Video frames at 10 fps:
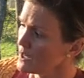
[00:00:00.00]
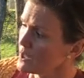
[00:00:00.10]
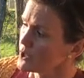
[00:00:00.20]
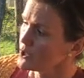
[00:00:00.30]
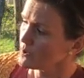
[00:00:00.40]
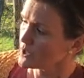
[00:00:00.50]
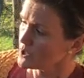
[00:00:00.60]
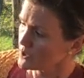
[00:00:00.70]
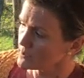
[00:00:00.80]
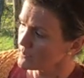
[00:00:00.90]
You
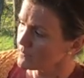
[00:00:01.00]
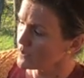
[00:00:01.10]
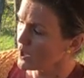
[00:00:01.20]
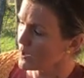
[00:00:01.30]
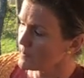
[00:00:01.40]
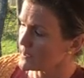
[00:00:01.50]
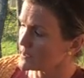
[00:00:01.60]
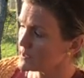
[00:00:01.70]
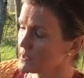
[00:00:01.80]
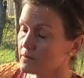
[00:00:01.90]
can use it for
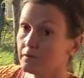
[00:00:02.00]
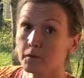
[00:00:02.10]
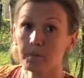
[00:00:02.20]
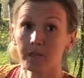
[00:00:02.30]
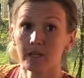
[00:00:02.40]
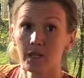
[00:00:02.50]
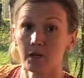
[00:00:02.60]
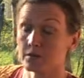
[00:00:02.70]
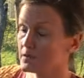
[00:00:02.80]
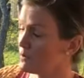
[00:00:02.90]
carpets, for
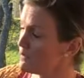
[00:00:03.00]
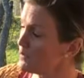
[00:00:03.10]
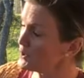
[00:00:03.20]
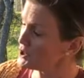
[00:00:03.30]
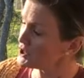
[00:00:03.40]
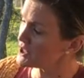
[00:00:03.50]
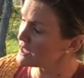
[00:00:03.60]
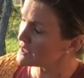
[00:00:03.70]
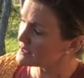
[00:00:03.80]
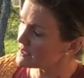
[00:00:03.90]
pillows, for
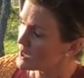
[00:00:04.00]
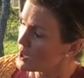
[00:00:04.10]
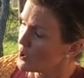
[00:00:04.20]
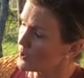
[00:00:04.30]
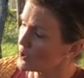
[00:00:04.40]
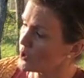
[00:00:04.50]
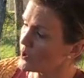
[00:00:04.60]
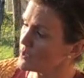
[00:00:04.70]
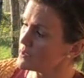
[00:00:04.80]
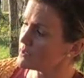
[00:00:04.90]
sheets, or
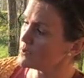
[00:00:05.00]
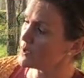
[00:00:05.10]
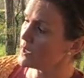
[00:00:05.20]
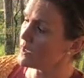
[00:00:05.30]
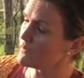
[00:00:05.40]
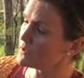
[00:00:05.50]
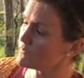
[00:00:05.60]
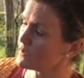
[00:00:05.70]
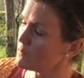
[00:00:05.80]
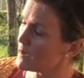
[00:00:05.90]
curtains or covers
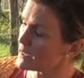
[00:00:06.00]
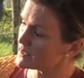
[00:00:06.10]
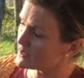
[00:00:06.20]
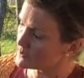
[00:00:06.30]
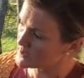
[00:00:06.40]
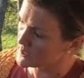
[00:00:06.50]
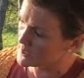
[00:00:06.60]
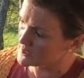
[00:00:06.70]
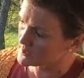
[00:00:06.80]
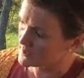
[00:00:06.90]
for bicycle
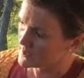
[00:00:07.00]
seats.